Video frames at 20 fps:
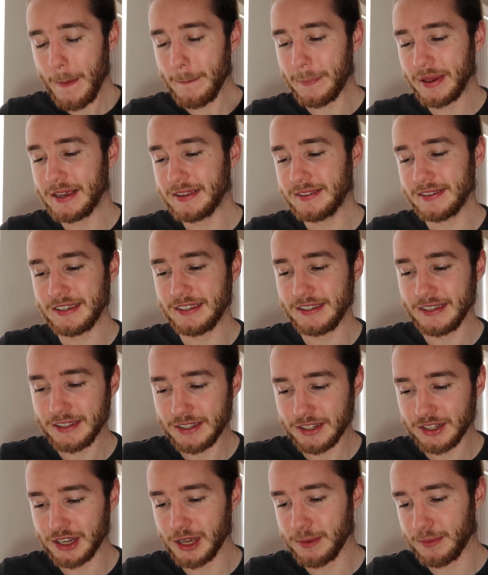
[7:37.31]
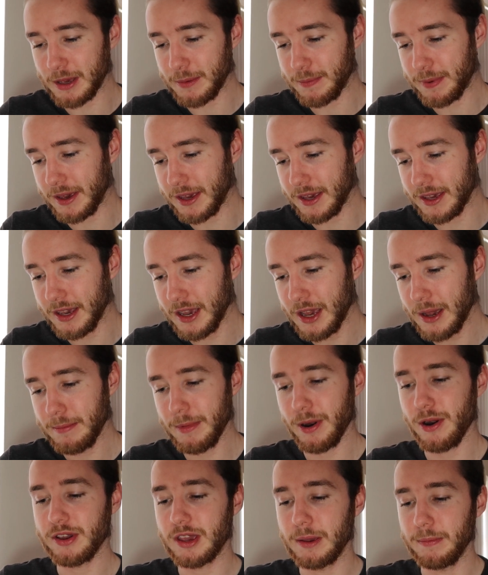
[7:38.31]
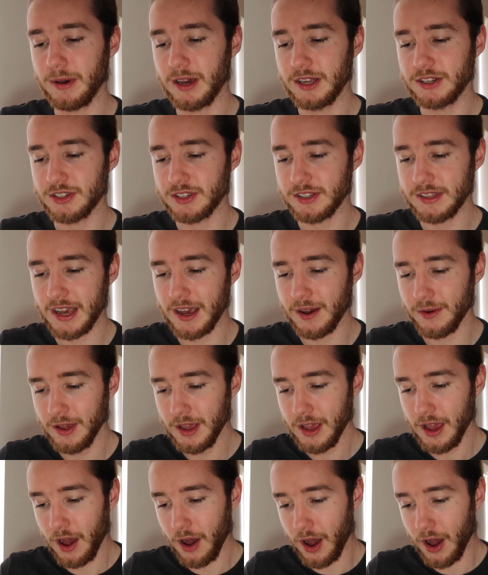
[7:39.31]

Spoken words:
BTC to GBP, market buy just now,